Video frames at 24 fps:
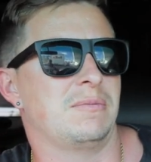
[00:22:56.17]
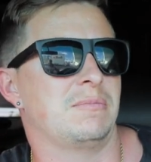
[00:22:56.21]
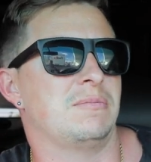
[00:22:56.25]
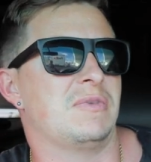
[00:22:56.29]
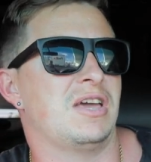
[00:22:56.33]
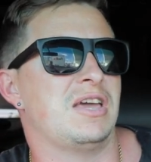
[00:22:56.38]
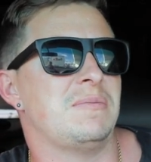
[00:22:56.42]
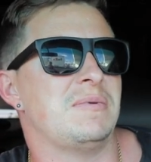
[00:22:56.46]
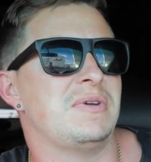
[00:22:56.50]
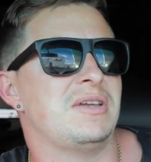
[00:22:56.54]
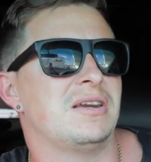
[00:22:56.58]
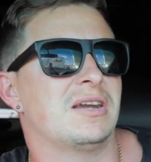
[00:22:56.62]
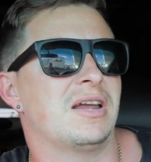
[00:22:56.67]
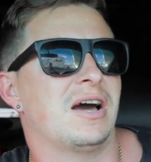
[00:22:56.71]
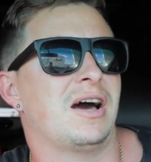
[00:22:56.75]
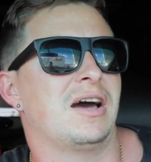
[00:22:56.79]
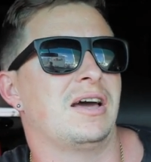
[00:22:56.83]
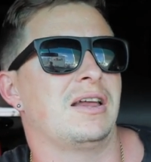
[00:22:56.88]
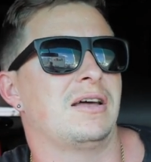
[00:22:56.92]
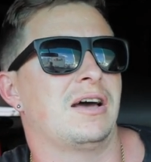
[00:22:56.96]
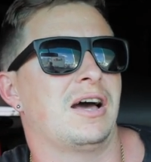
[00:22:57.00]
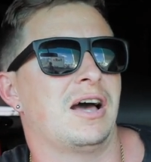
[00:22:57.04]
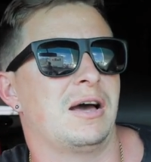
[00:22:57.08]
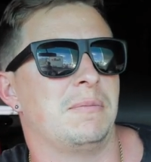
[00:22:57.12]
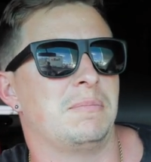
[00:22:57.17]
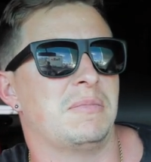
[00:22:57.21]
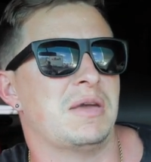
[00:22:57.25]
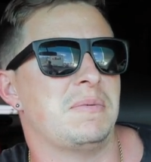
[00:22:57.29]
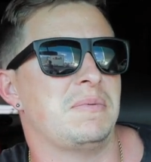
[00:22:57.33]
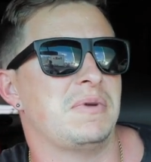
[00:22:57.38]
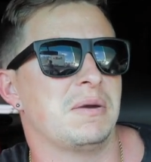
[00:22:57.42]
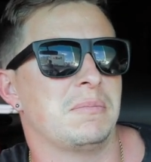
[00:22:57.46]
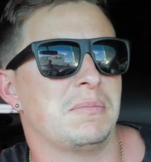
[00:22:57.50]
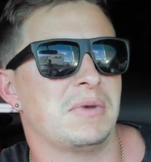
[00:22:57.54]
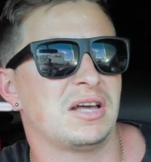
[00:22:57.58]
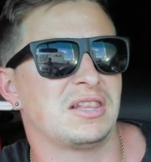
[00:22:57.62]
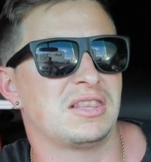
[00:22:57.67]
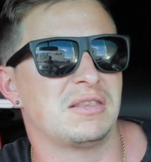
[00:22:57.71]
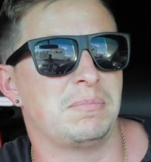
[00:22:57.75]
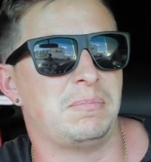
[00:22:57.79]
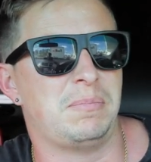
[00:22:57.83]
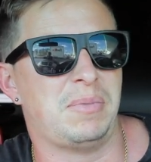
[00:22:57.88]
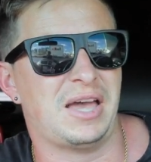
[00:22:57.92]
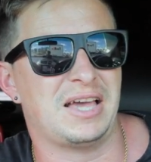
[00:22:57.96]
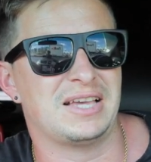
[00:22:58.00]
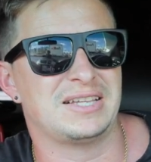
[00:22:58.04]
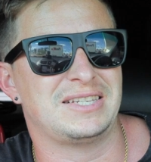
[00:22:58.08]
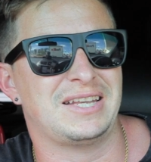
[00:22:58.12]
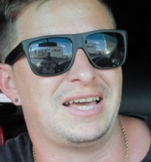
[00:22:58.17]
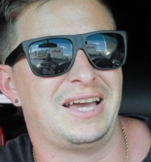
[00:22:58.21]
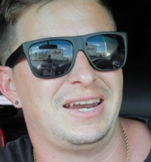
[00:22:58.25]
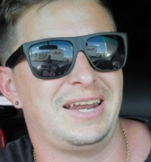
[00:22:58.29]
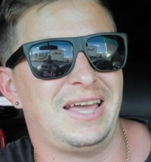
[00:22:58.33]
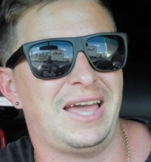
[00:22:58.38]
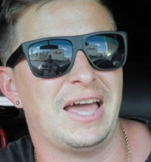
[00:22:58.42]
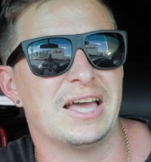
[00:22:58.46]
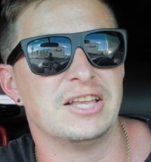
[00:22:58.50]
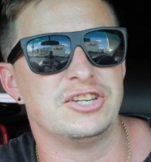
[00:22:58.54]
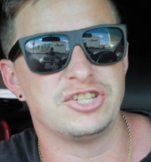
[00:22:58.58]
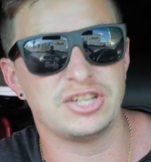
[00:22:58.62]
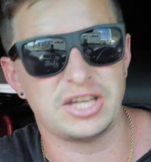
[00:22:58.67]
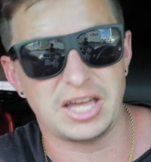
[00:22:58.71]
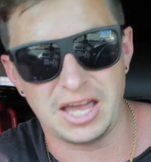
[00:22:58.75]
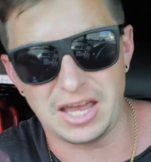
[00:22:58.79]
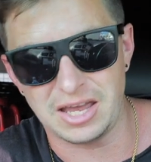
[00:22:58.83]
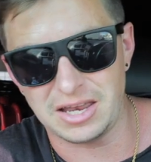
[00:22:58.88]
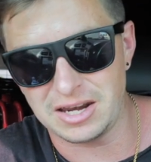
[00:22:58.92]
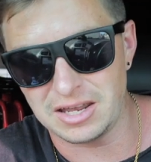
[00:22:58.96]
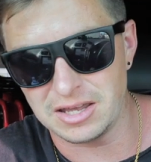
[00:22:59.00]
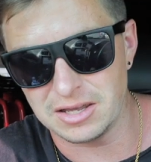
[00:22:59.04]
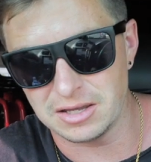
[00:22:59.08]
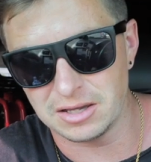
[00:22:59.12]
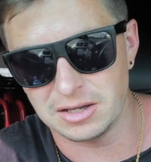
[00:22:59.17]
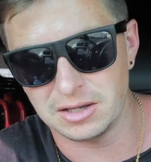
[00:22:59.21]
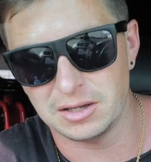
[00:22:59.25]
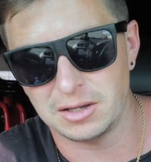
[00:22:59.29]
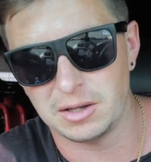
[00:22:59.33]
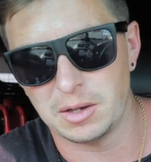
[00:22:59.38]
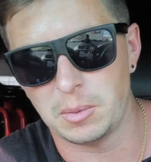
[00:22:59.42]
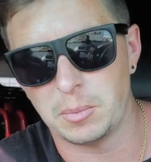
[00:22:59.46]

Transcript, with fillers: maybe I'm not the best at educating,